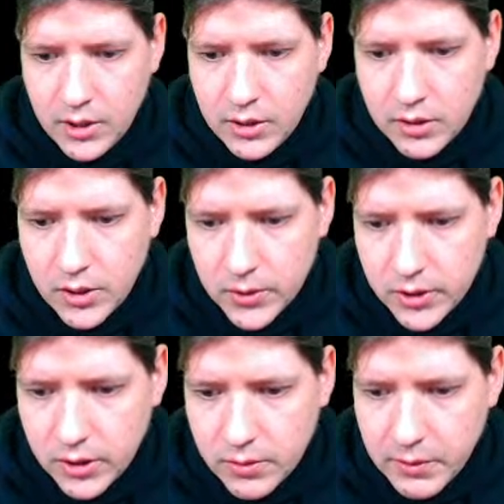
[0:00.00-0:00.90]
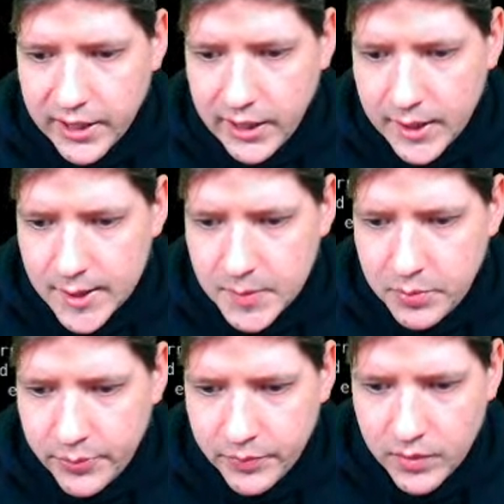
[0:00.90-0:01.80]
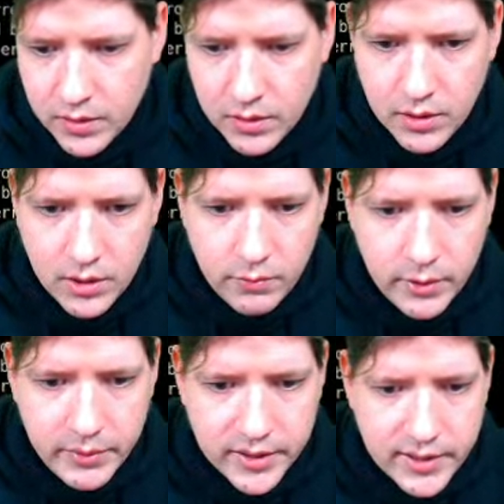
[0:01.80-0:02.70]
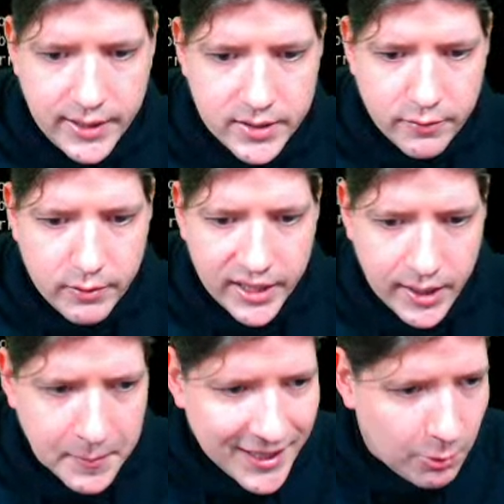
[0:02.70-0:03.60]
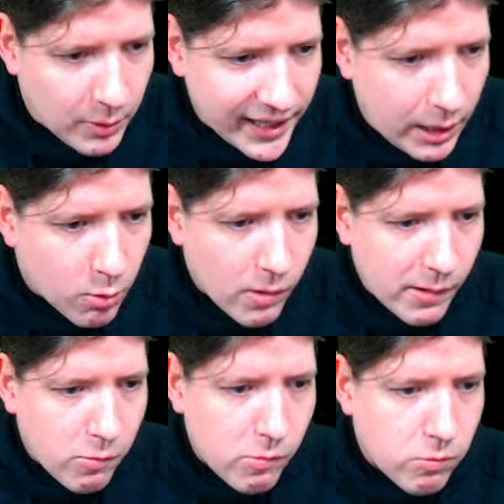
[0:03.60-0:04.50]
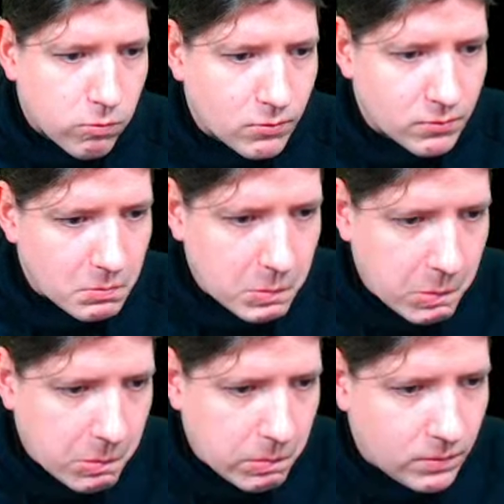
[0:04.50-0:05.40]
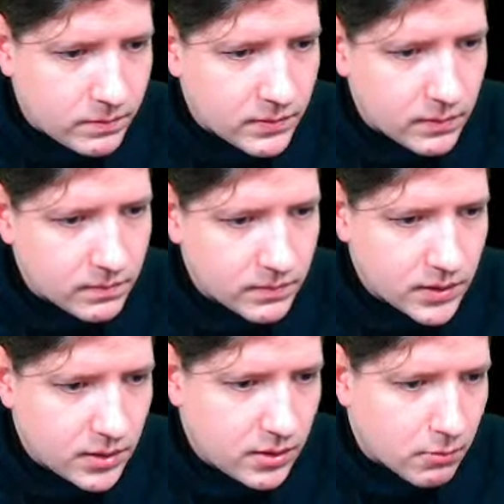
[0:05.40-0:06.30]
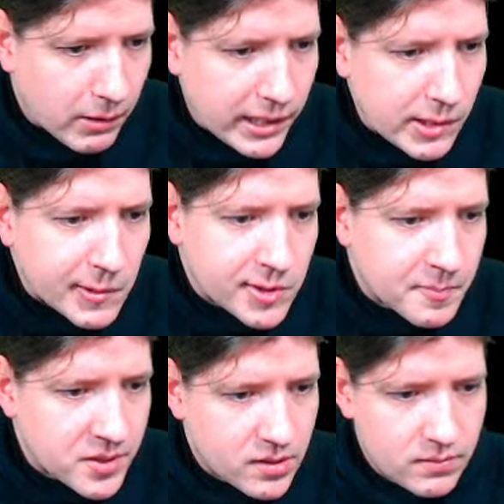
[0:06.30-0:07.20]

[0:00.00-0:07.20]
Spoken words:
go dog regexp will be a slice of regexps.